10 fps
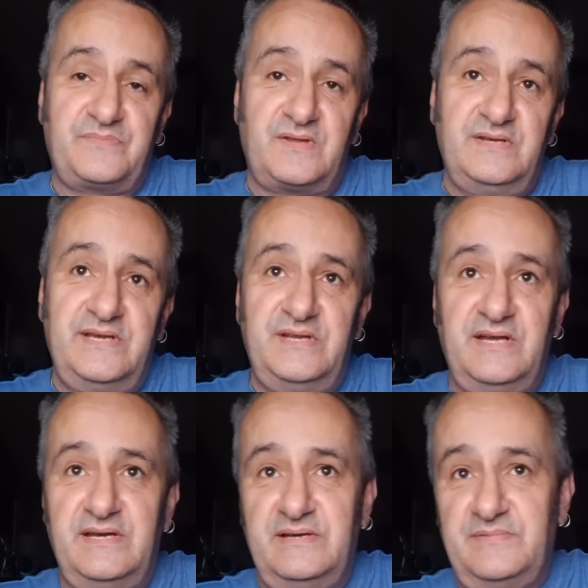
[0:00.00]

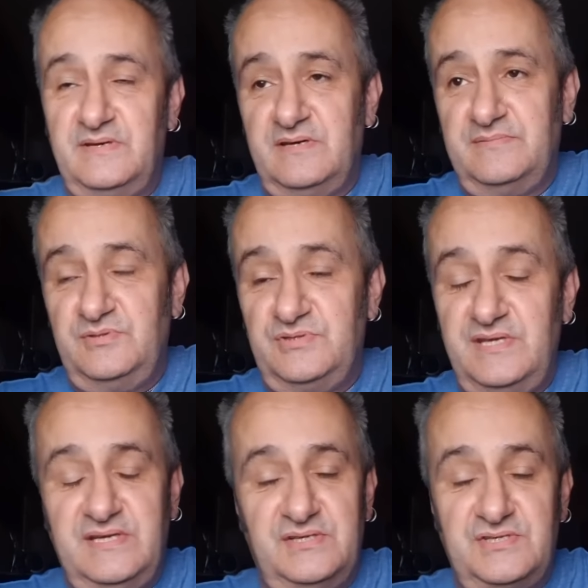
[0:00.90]

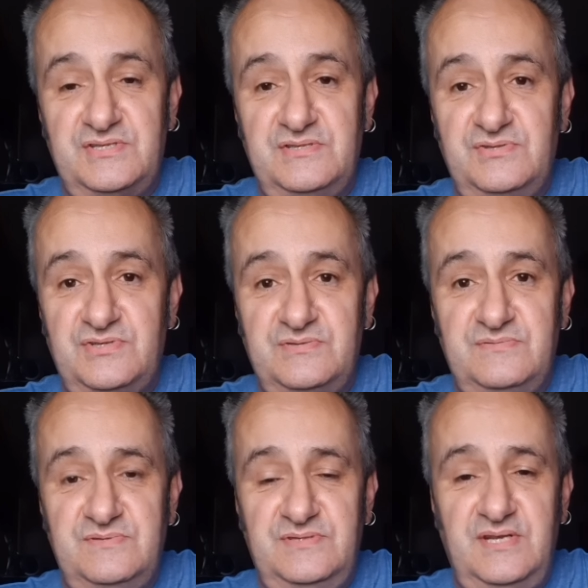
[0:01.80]
Yudica just
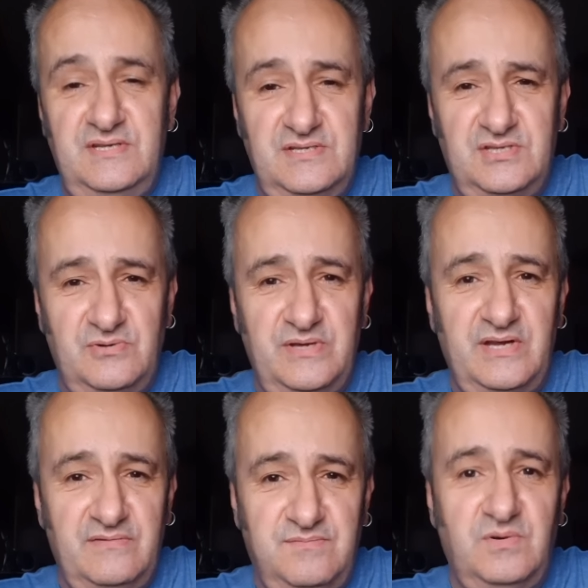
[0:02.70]
didn't do
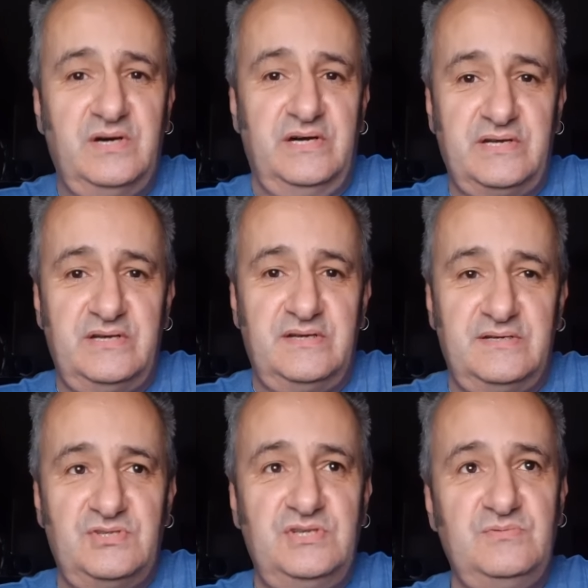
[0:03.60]
enough work.
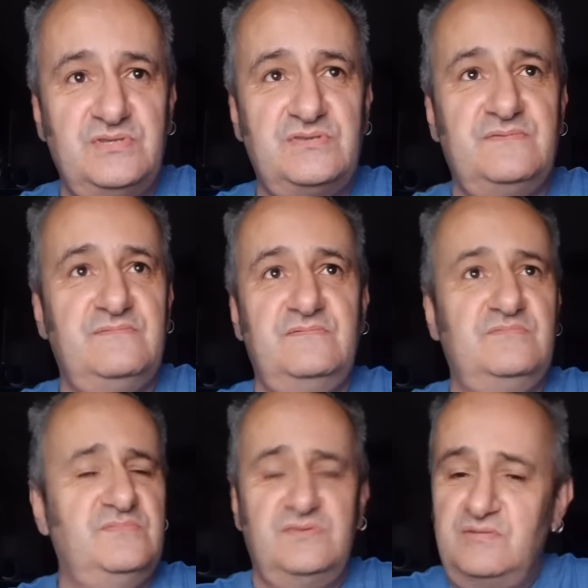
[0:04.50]
She
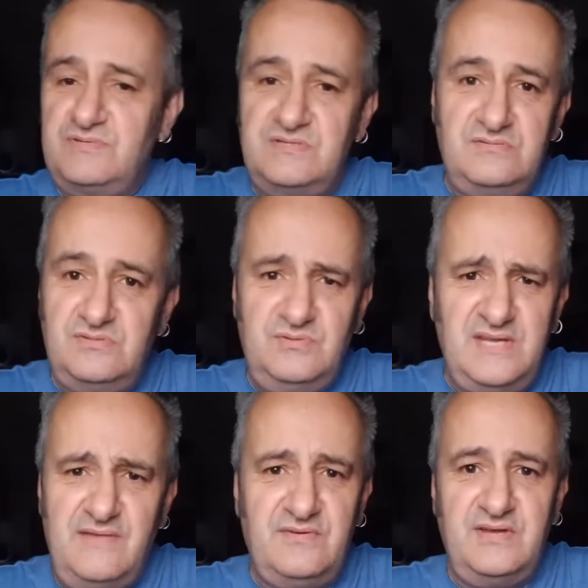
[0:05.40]

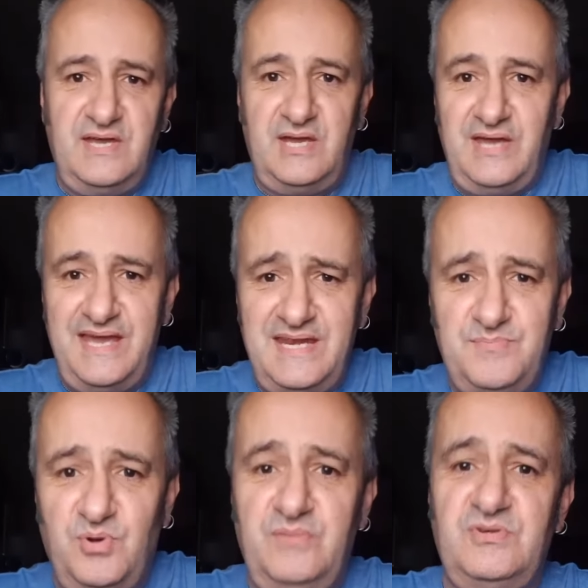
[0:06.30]
never, at any
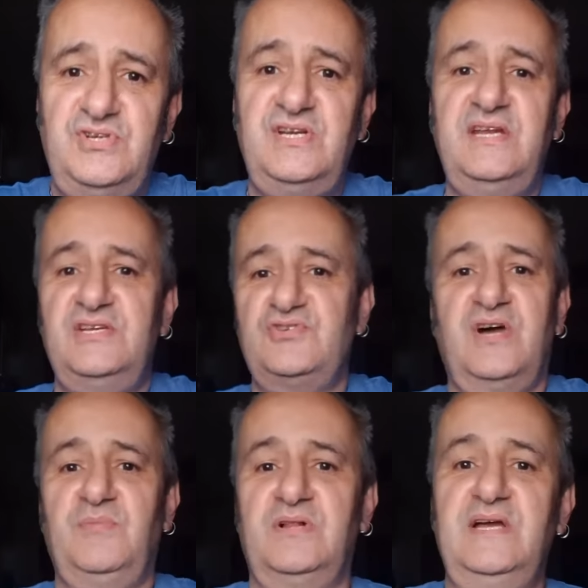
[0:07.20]
point was she in any
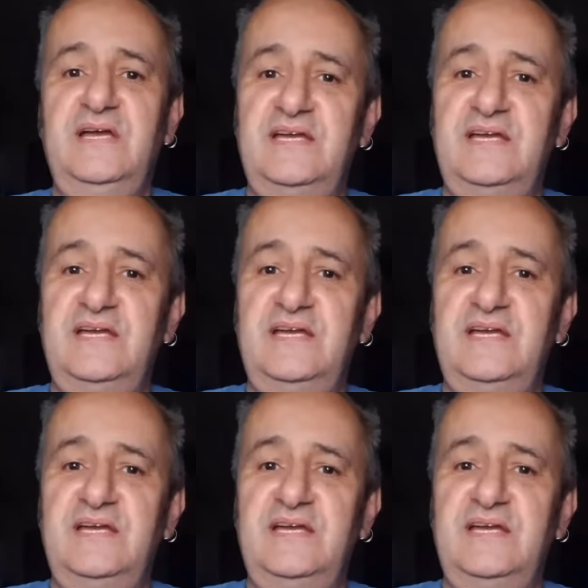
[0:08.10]
trouble.